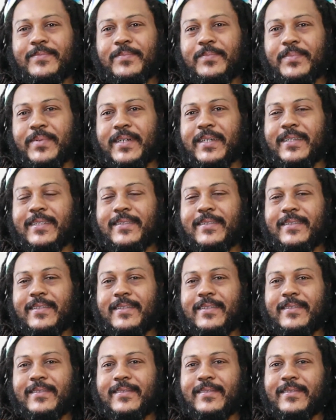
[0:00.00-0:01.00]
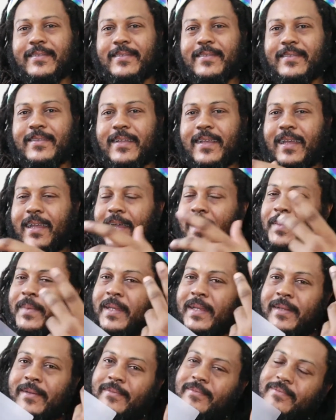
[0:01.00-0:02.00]
But, I
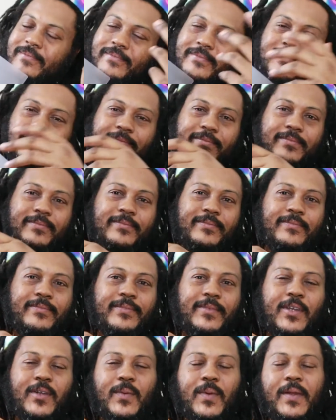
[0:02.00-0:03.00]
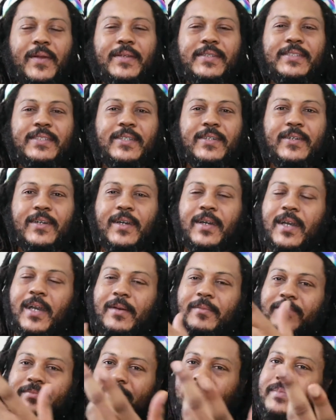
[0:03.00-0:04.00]
mean, no worries though.
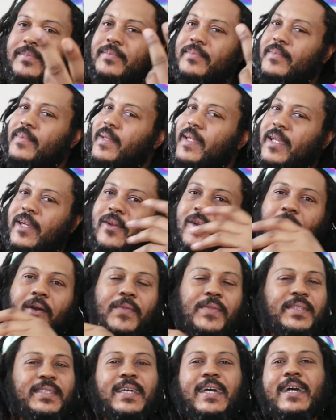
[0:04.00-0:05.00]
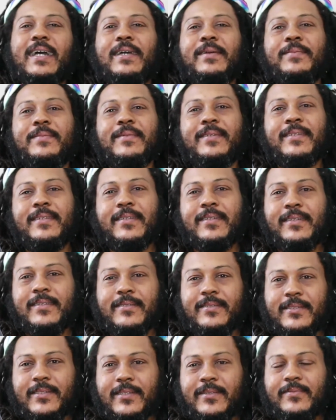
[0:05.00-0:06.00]
I'm here all the time.
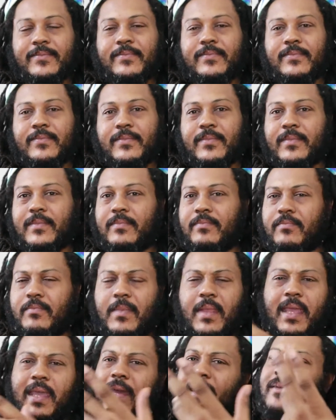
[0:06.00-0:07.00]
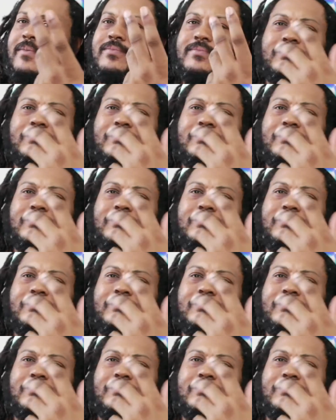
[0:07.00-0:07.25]
Yeah.